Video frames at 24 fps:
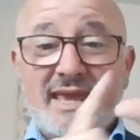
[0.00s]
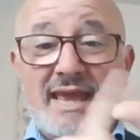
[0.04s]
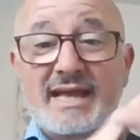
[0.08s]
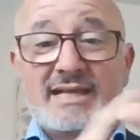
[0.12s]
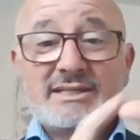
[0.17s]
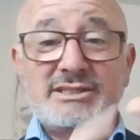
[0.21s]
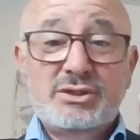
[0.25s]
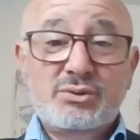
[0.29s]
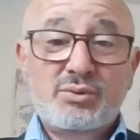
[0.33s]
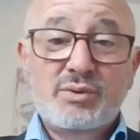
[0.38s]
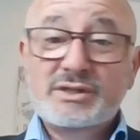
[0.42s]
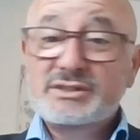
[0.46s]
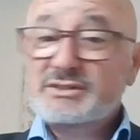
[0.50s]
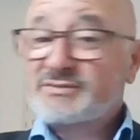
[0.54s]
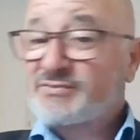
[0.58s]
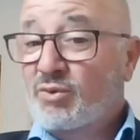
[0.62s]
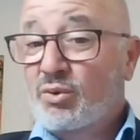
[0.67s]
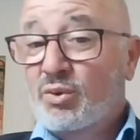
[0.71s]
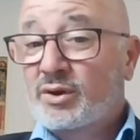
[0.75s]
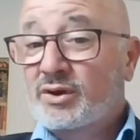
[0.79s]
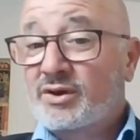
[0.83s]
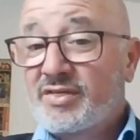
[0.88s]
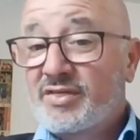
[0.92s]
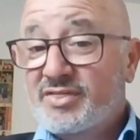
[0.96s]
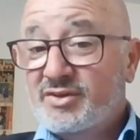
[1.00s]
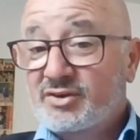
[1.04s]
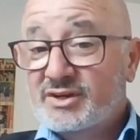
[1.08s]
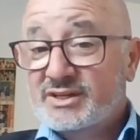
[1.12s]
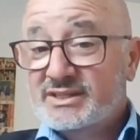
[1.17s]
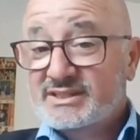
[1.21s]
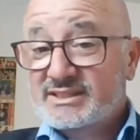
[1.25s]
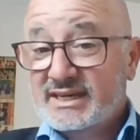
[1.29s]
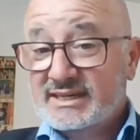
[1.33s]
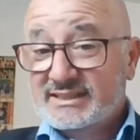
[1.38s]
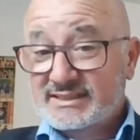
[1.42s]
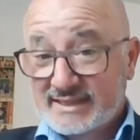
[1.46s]
The answer was four hundred
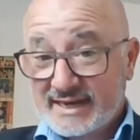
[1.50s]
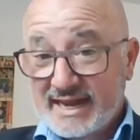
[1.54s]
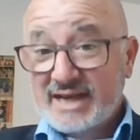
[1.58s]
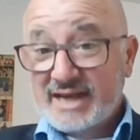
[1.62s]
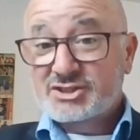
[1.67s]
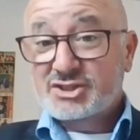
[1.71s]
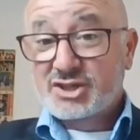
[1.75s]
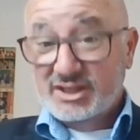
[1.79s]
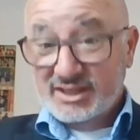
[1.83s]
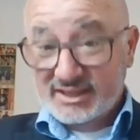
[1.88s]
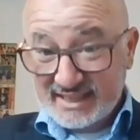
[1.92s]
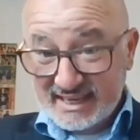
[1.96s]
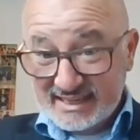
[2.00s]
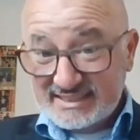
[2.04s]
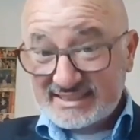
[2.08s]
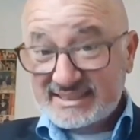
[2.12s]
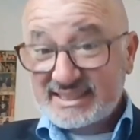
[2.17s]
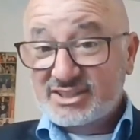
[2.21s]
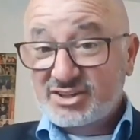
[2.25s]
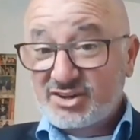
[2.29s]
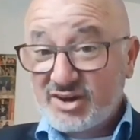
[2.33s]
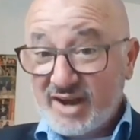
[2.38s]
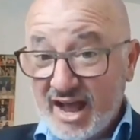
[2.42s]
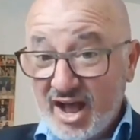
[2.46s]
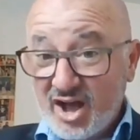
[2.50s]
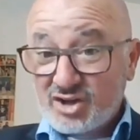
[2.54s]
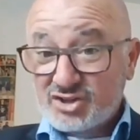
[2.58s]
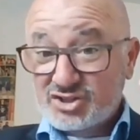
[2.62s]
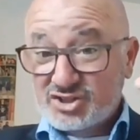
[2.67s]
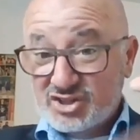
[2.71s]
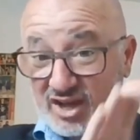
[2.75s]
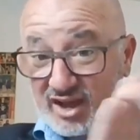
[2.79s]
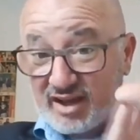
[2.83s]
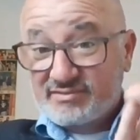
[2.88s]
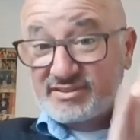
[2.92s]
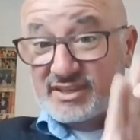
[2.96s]
thirty-six that actually listed their
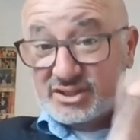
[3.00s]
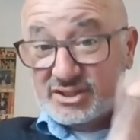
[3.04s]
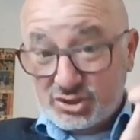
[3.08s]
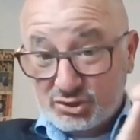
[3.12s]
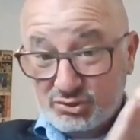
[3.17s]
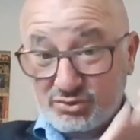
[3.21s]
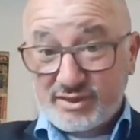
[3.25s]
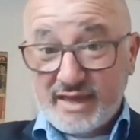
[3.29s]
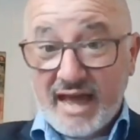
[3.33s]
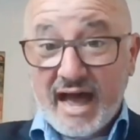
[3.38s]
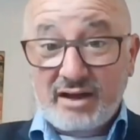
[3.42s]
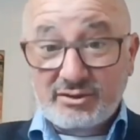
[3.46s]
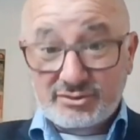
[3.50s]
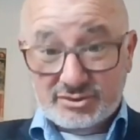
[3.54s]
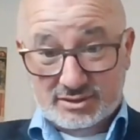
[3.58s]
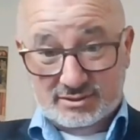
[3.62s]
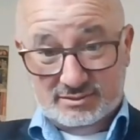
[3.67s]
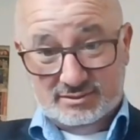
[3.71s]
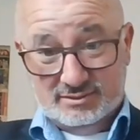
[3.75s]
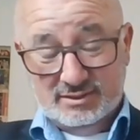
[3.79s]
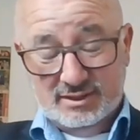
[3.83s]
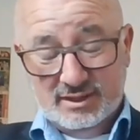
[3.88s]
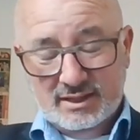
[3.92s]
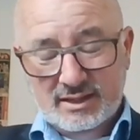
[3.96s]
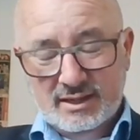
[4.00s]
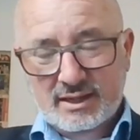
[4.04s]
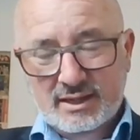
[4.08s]
house of the two thousand.